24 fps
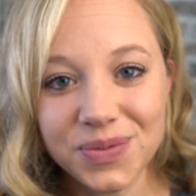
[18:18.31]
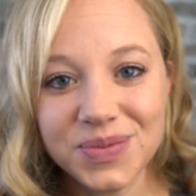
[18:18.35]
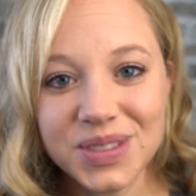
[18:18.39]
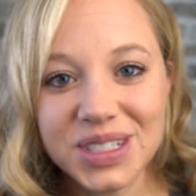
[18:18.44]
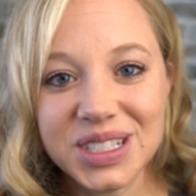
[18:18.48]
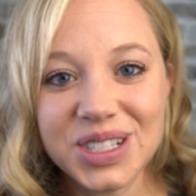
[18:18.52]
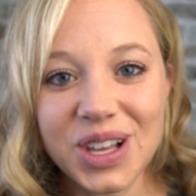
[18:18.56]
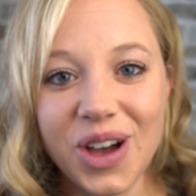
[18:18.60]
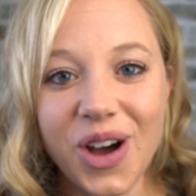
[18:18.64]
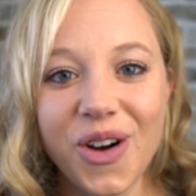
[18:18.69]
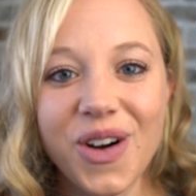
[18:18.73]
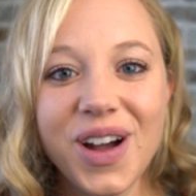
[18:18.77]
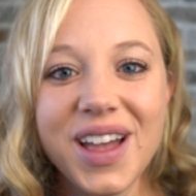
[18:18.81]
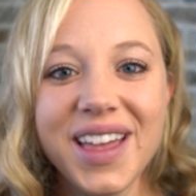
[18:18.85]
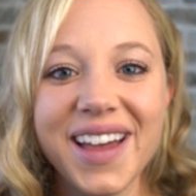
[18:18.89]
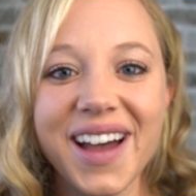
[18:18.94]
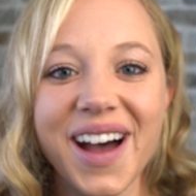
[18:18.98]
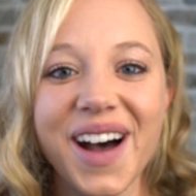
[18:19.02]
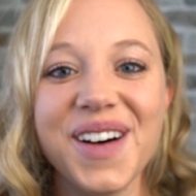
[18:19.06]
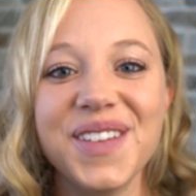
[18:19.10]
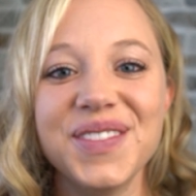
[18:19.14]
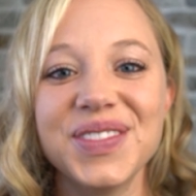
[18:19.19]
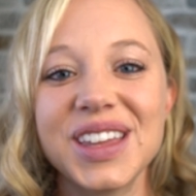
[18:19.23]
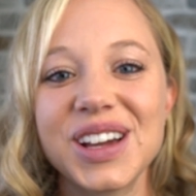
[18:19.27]
So
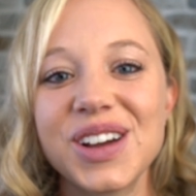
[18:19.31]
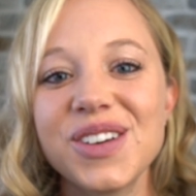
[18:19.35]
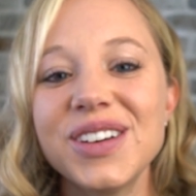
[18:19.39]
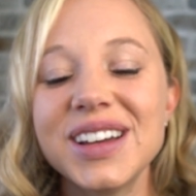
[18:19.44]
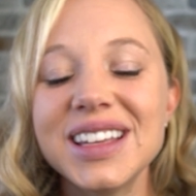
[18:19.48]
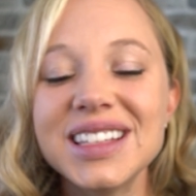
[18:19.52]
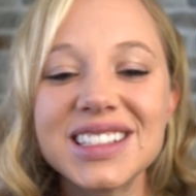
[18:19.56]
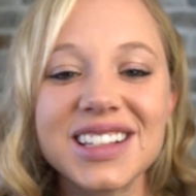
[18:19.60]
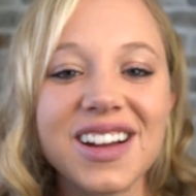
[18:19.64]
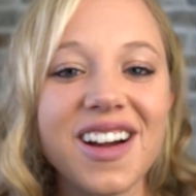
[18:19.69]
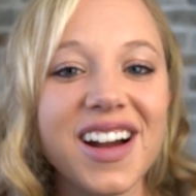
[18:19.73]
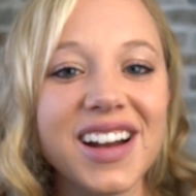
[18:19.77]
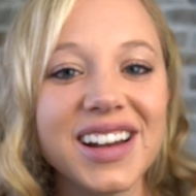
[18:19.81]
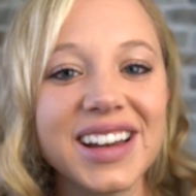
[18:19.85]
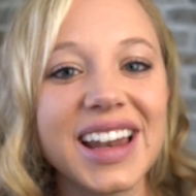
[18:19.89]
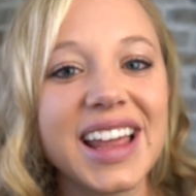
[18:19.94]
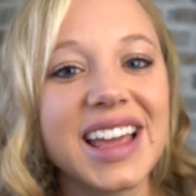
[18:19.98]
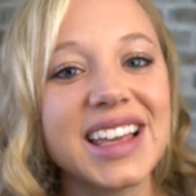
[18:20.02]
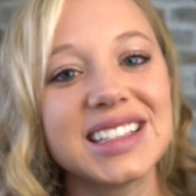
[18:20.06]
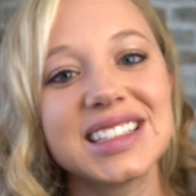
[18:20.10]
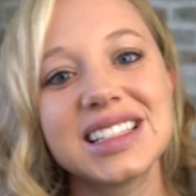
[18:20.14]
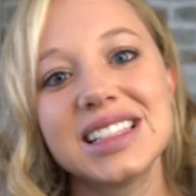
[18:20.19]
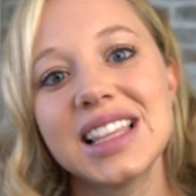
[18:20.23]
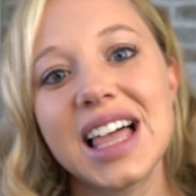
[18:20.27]
the Queen's Garden
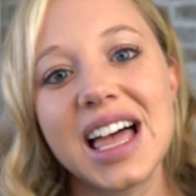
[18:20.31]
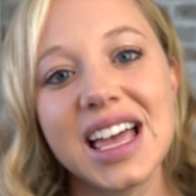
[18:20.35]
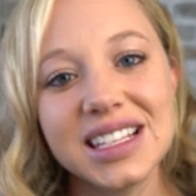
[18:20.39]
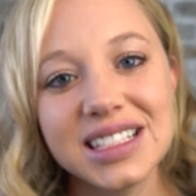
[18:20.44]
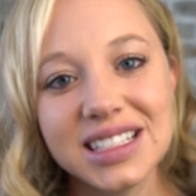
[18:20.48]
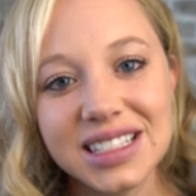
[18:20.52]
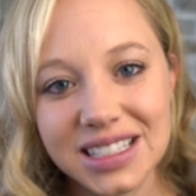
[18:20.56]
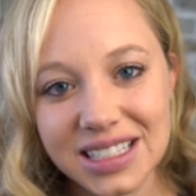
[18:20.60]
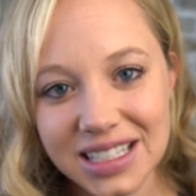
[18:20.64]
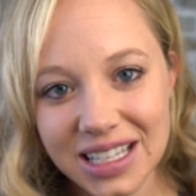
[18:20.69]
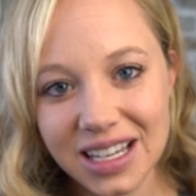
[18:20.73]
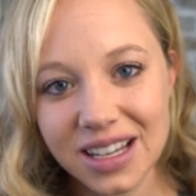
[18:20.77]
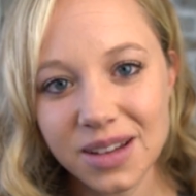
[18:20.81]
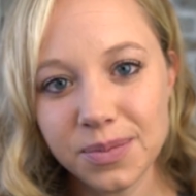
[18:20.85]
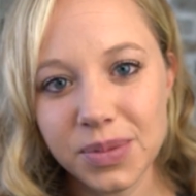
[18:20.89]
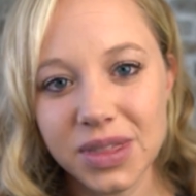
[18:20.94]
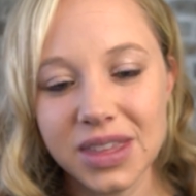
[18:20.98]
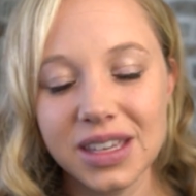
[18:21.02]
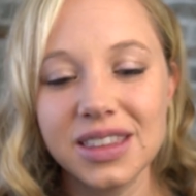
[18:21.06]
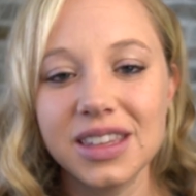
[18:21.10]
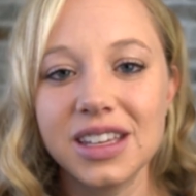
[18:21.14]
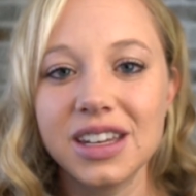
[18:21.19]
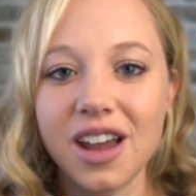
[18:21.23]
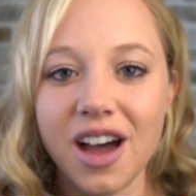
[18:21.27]
is less steep
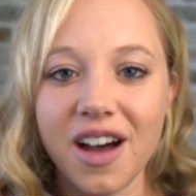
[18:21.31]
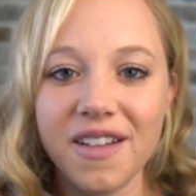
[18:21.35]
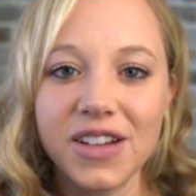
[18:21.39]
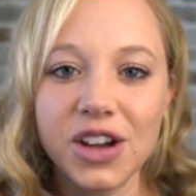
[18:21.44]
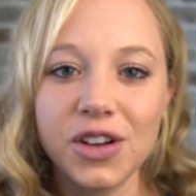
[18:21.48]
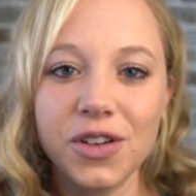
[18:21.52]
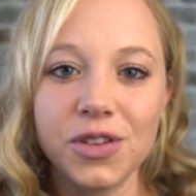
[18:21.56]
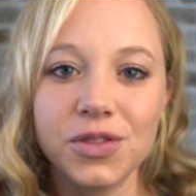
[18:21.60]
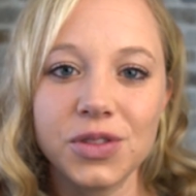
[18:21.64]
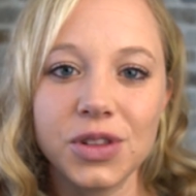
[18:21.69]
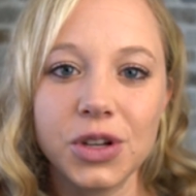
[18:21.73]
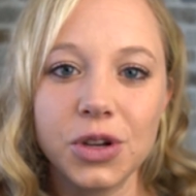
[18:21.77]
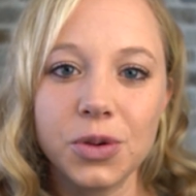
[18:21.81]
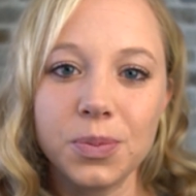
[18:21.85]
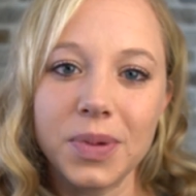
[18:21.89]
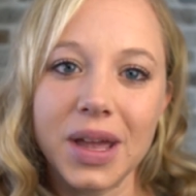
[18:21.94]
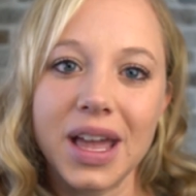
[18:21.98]
than the Navajo Loop,